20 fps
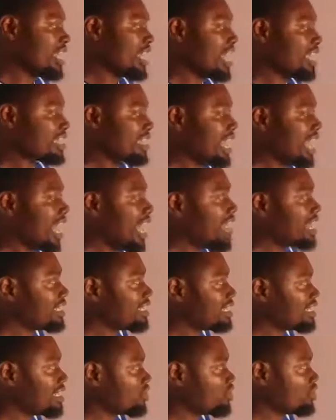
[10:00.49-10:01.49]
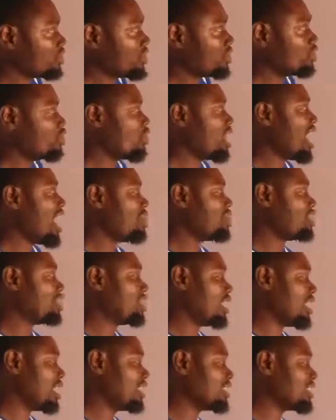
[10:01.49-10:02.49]
and add the result you have in
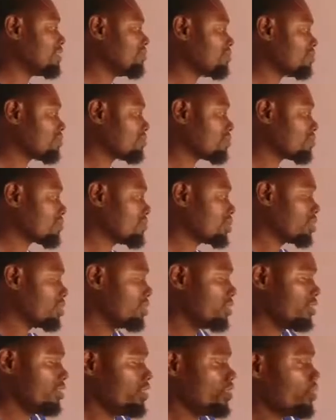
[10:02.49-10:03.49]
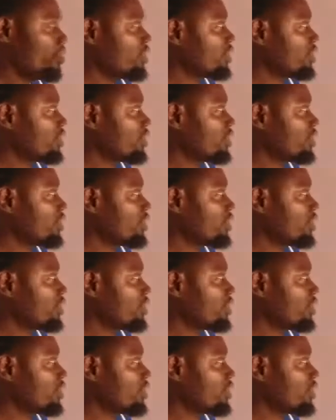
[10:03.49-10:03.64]
8, you will